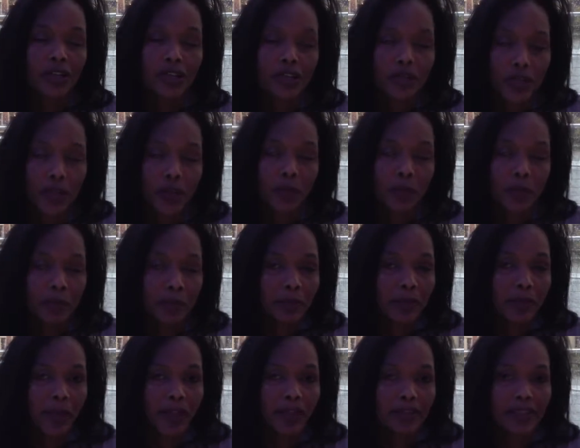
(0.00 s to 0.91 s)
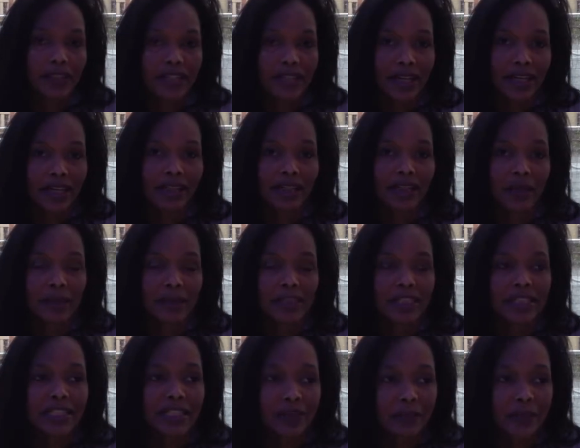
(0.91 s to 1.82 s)
show people all these
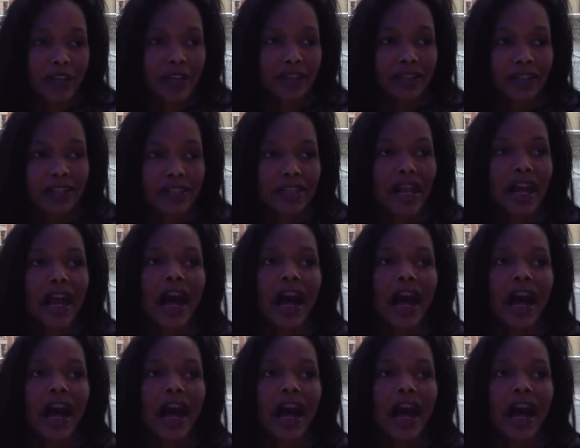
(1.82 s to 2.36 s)
economic disparities,